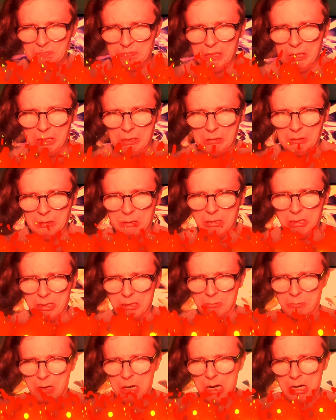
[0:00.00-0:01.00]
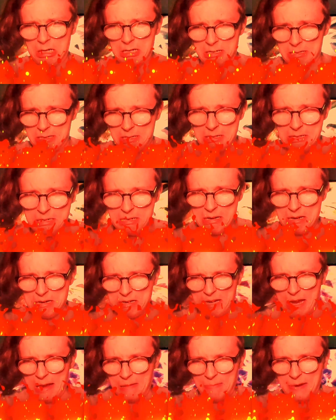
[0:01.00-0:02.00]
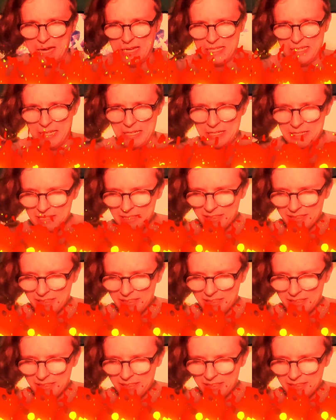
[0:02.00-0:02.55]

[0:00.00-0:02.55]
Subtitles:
I don't know these words. Damn it!